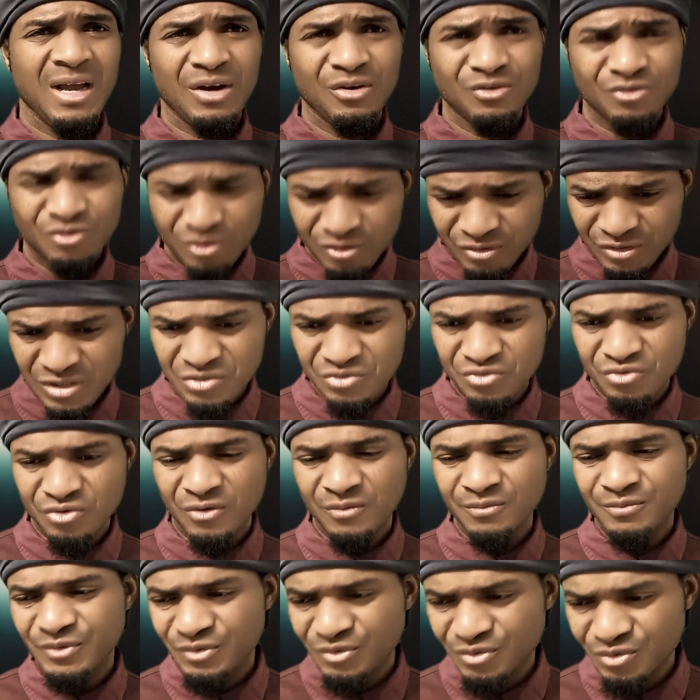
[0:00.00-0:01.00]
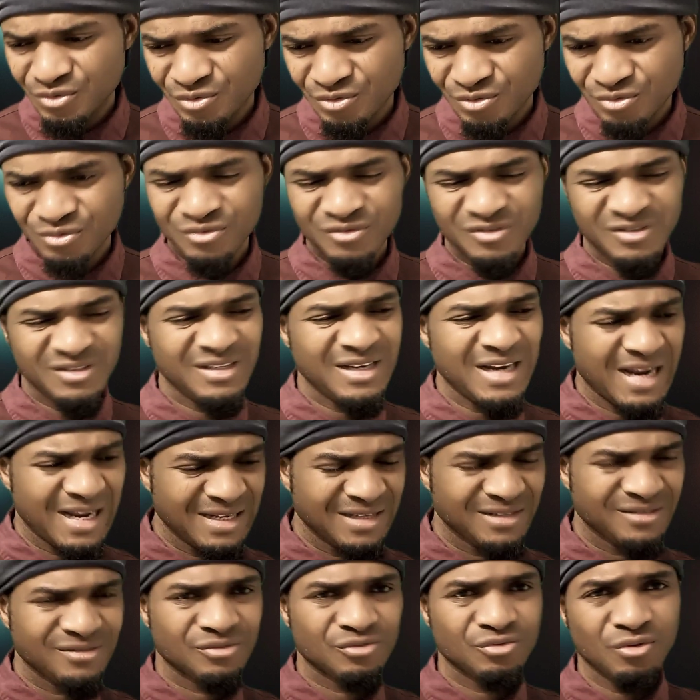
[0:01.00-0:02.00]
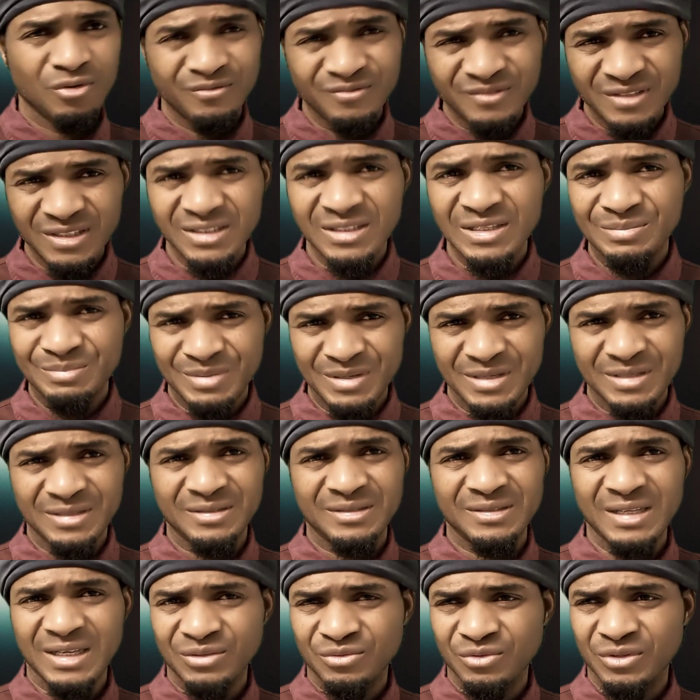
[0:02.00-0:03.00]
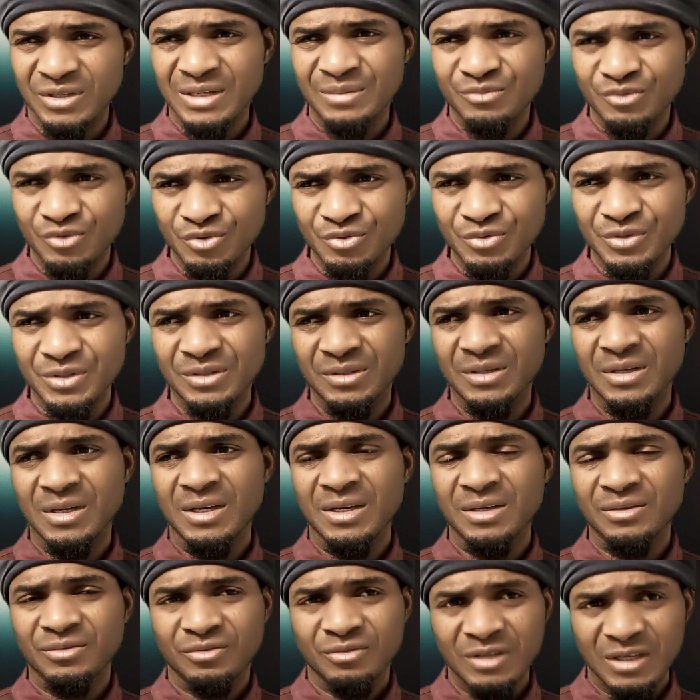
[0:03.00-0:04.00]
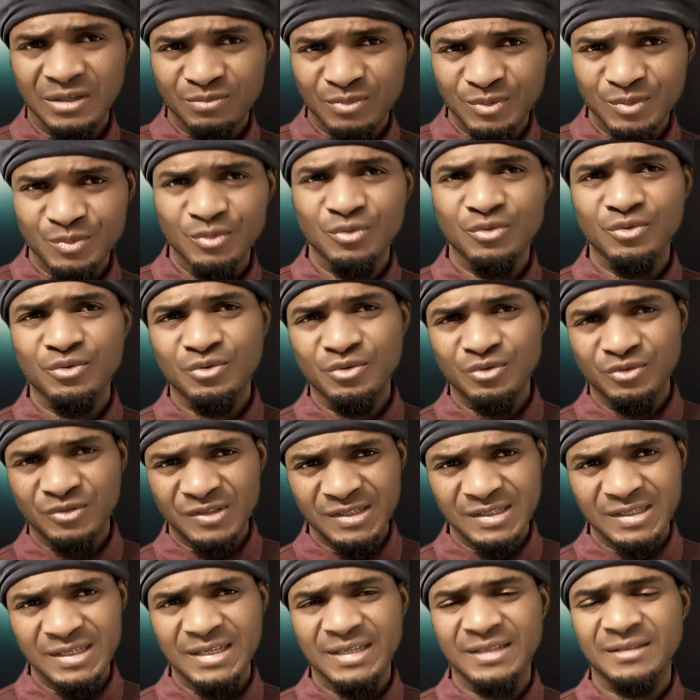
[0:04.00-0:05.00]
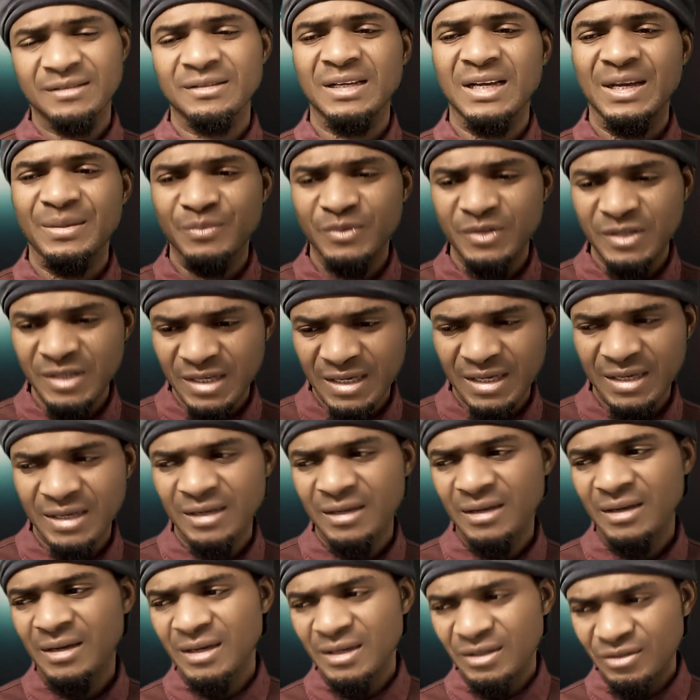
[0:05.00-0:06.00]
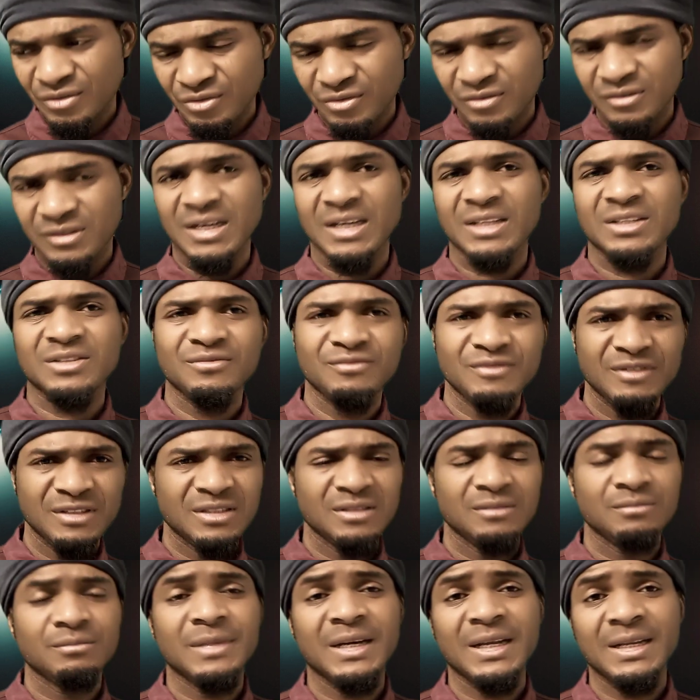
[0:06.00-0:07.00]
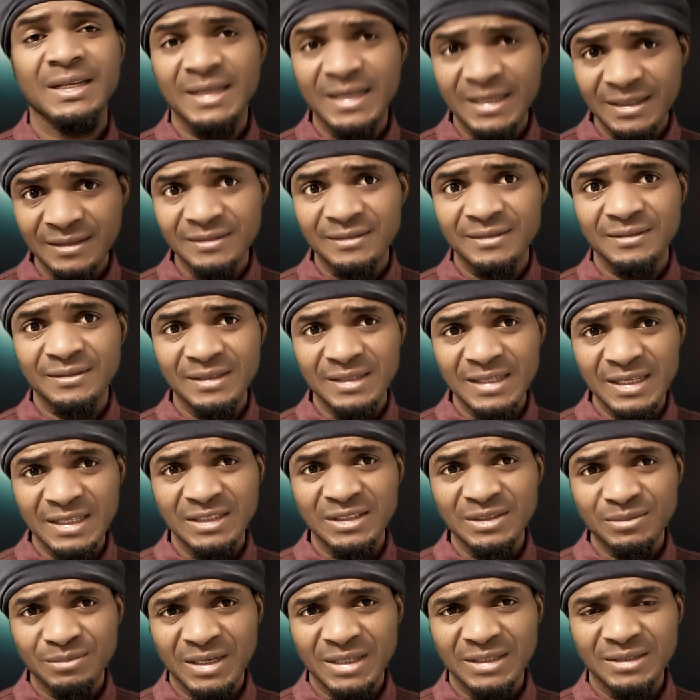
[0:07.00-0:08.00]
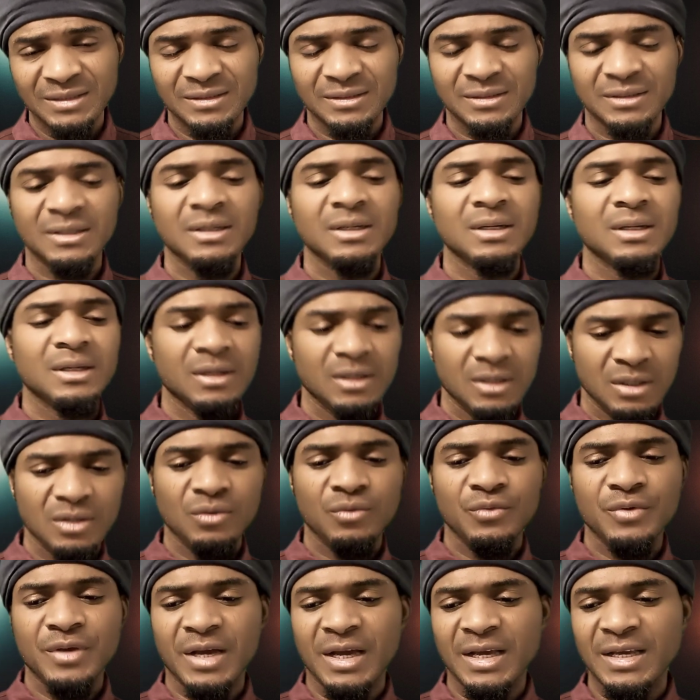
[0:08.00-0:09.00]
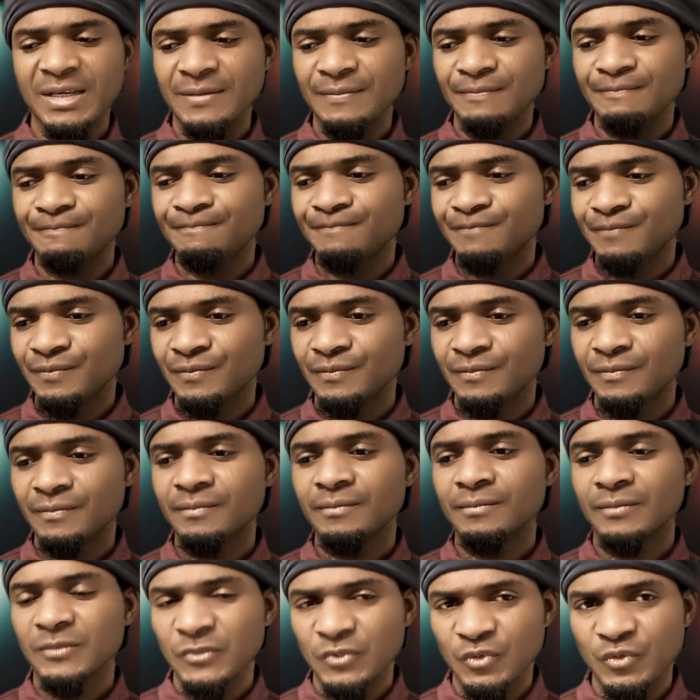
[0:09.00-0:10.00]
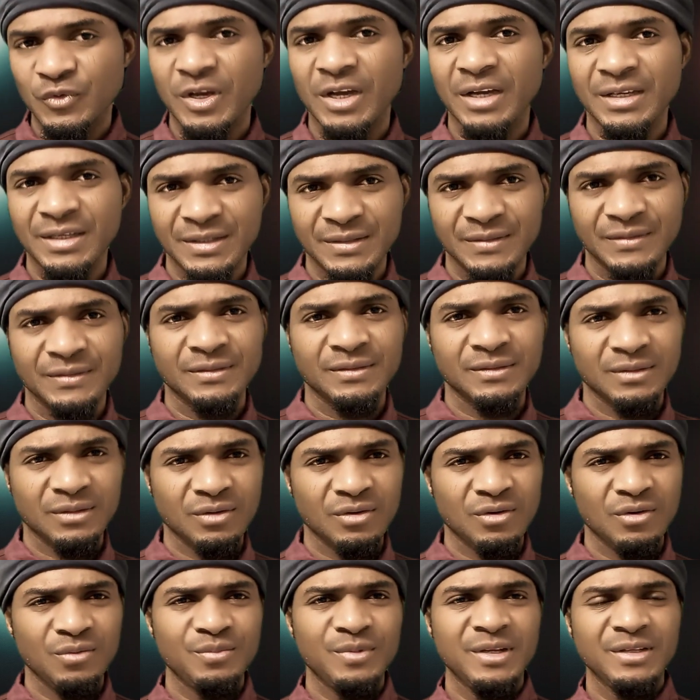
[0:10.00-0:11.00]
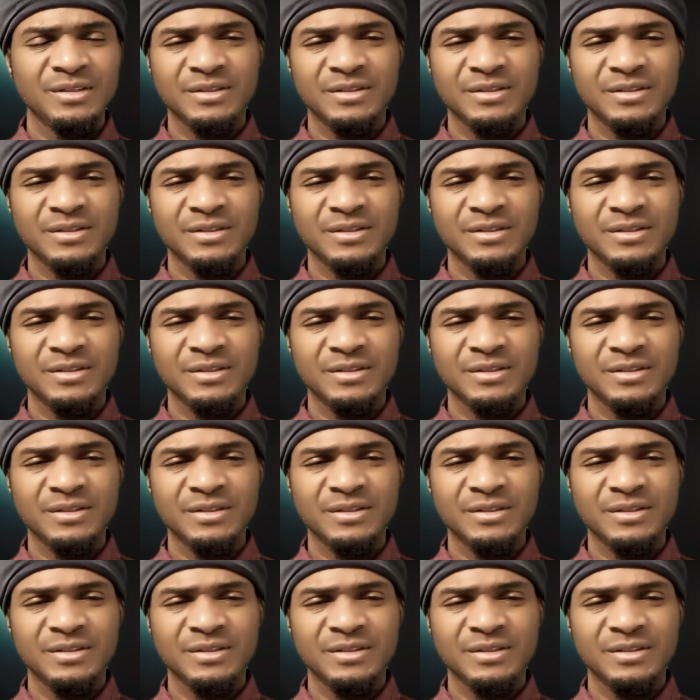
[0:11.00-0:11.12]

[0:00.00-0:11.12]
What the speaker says: I'll just drop video like to update the page. That's what I'm doing. So that people will know say yes, I'm there, just deactivating. But next month, we are in. God